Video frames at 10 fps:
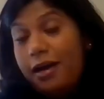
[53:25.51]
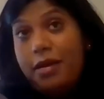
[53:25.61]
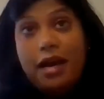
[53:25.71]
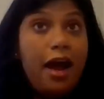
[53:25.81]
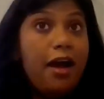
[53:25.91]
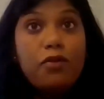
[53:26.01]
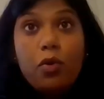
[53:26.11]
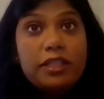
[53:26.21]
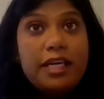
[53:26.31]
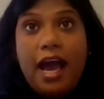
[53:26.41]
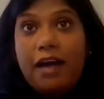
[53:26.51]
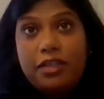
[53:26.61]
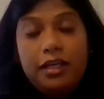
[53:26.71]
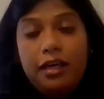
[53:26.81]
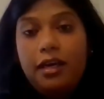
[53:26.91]
Um, and I, of course, I
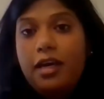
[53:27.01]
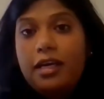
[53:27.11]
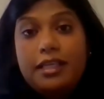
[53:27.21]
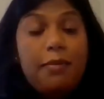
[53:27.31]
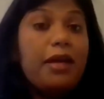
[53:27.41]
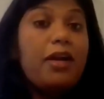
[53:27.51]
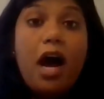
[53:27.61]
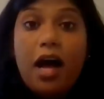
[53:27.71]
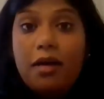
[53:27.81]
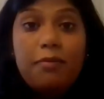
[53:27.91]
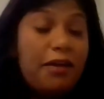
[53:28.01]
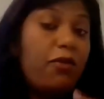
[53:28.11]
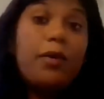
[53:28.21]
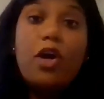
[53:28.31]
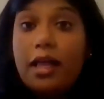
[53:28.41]
have to say my co- my
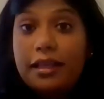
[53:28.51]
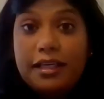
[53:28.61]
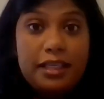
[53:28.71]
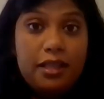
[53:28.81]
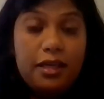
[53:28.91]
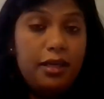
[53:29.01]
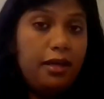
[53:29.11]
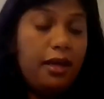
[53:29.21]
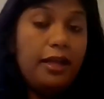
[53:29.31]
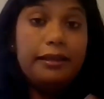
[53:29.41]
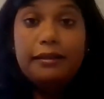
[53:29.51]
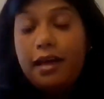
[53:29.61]
former colleagues at the uh,